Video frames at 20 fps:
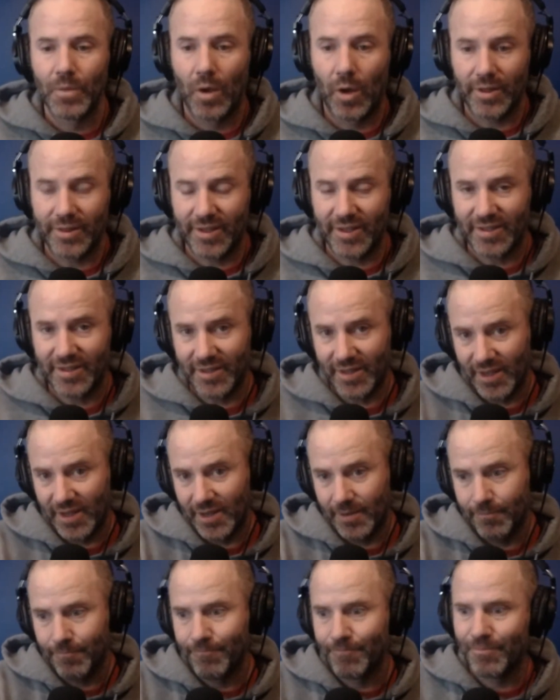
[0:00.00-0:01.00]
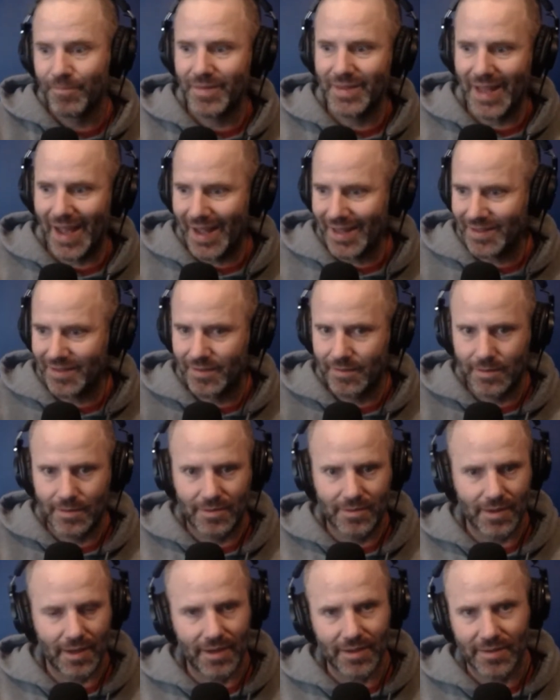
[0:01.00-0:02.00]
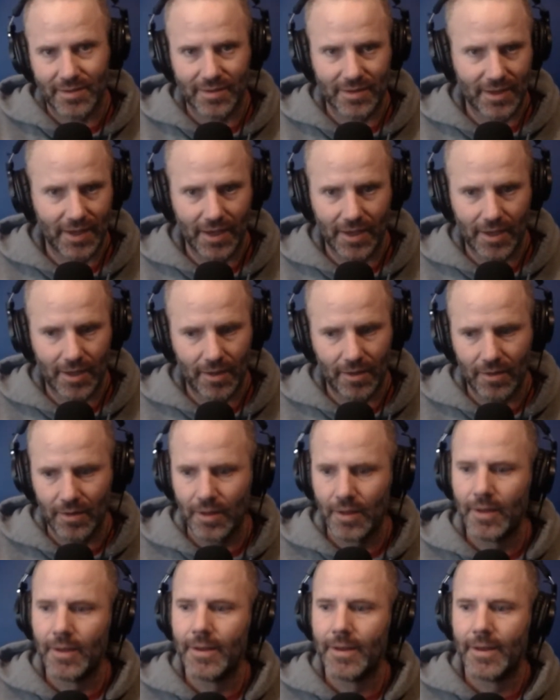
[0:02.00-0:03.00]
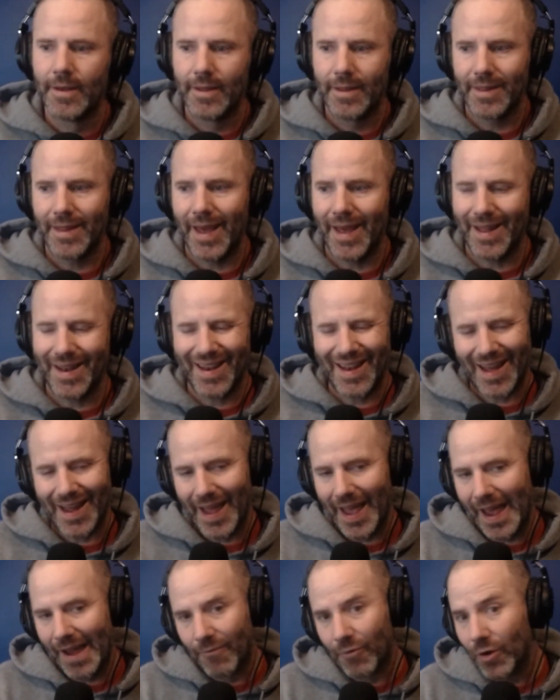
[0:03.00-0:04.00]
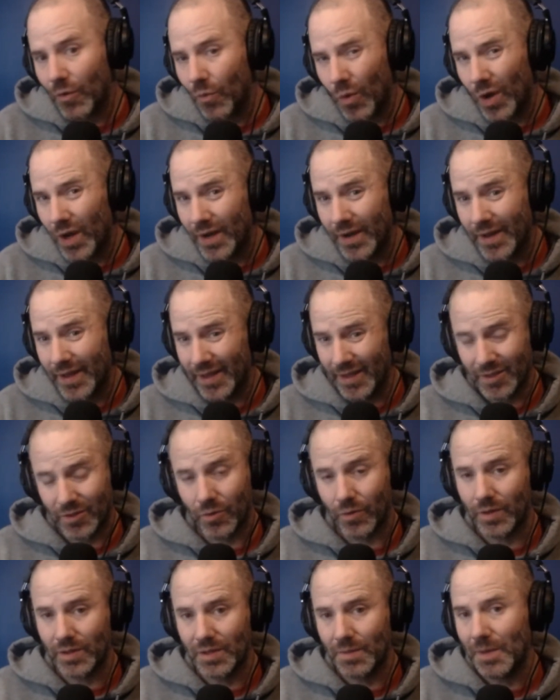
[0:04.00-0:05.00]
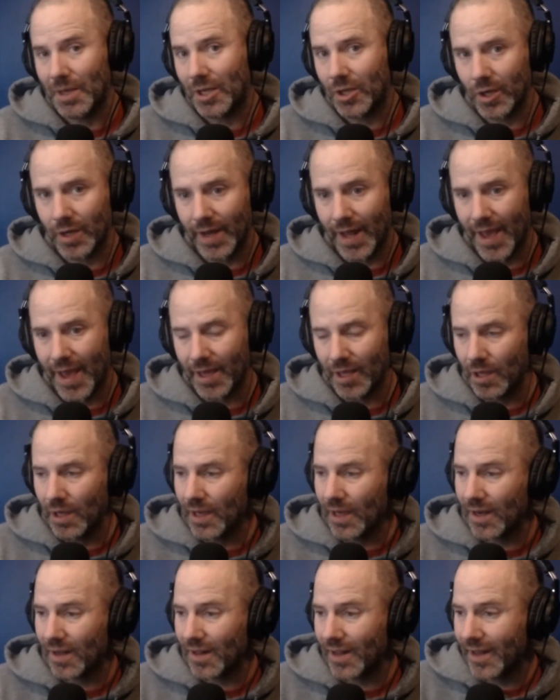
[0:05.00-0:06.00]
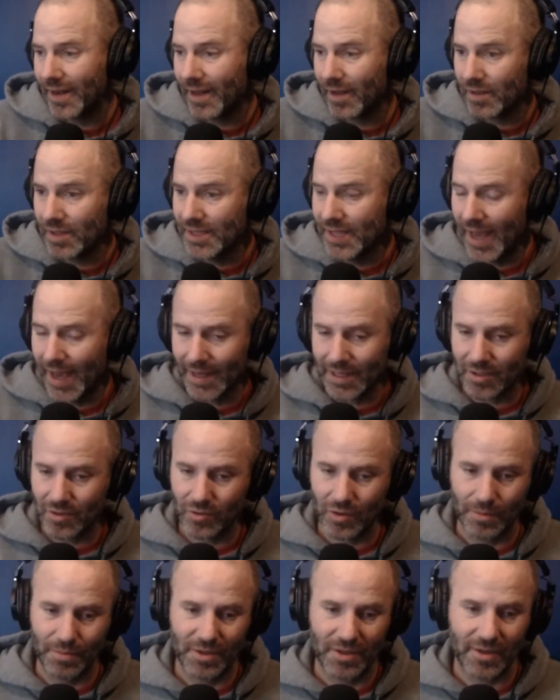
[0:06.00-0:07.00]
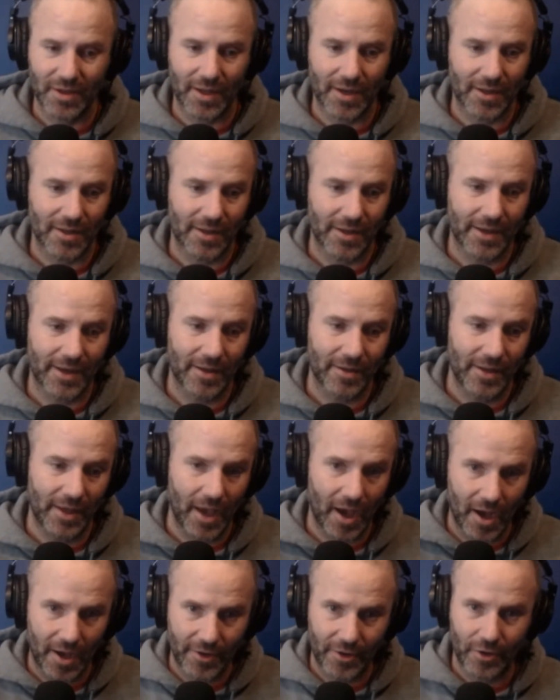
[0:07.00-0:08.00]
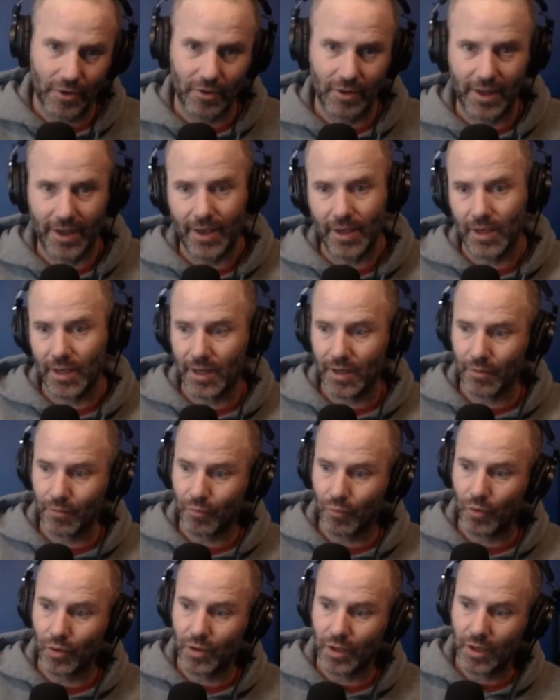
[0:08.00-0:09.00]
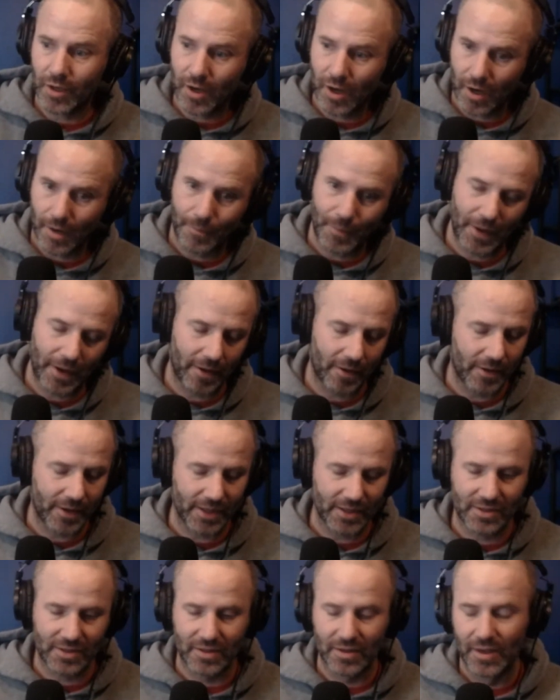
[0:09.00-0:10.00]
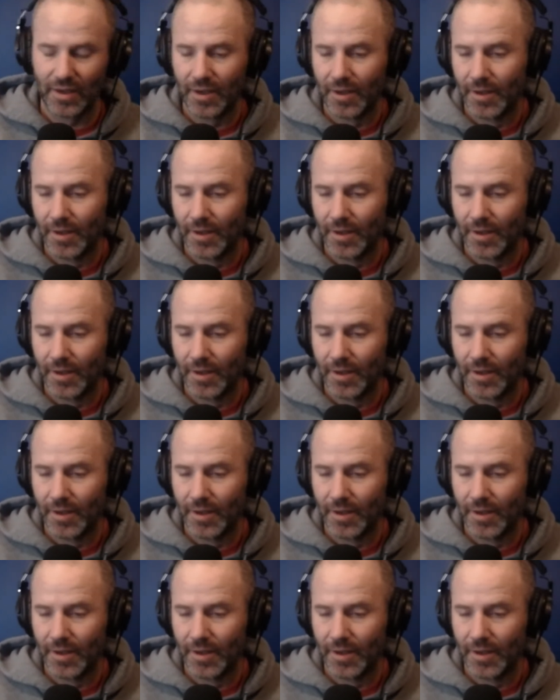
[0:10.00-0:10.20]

At the seam, that's a skill that not everyone is going to be good at. You got to lay down tack strips, you got to lay down the underlay, you got to roll the carpet out. It's